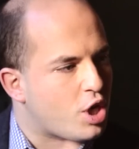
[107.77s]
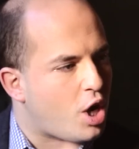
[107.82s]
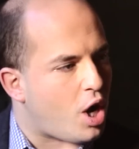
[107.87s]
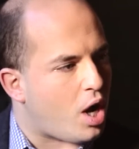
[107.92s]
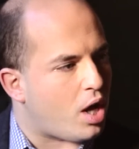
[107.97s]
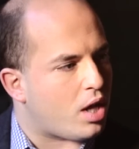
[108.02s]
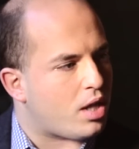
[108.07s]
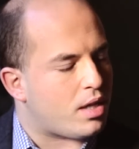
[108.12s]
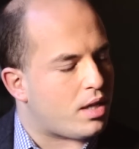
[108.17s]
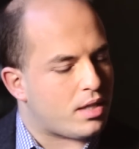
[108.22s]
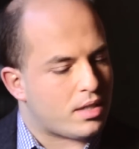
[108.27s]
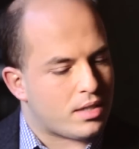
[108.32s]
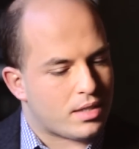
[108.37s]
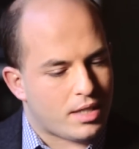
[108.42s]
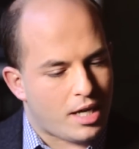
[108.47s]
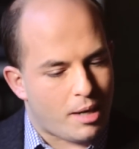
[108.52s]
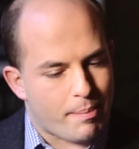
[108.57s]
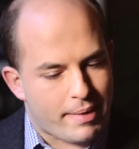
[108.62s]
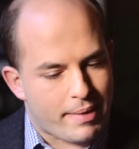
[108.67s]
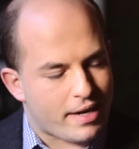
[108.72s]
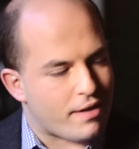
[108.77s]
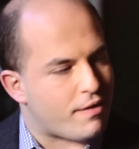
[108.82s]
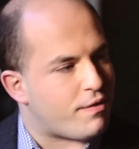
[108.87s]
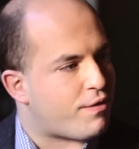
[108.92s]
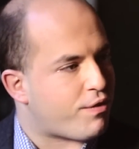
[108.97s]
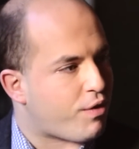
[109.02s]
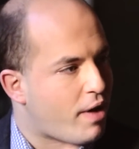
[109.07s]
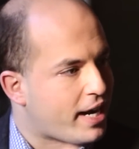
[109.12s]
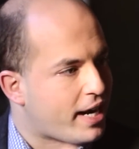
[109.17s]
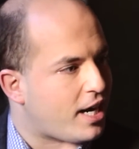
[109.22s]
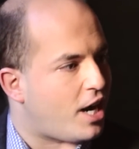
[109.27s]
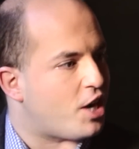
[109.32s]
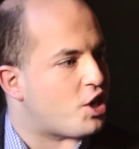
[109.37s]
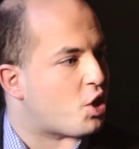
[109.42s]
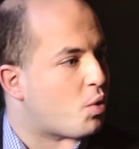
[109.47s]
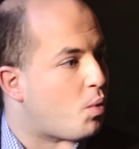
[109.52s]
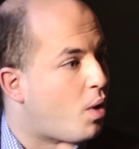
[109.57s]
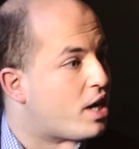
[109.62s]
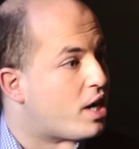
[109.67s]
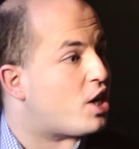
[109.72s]
all a bit of Frank
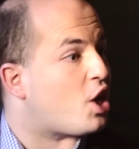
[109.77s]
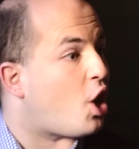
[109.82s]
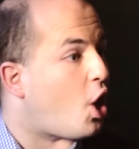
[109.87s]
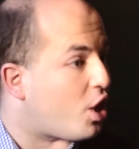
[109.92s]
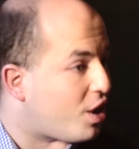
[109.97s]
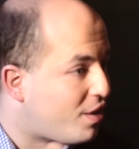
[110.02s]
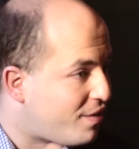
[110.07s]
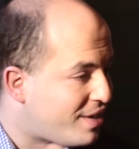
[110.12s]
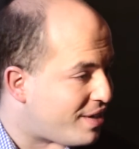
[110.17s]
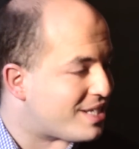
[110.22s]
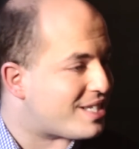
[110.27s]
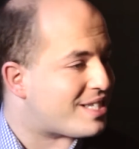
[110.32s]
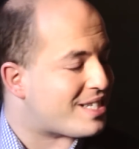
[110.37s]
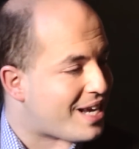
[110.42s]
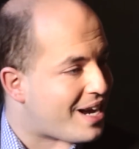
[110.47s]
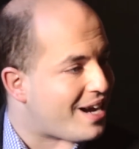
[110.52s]
Underwood in all of us. Yeah.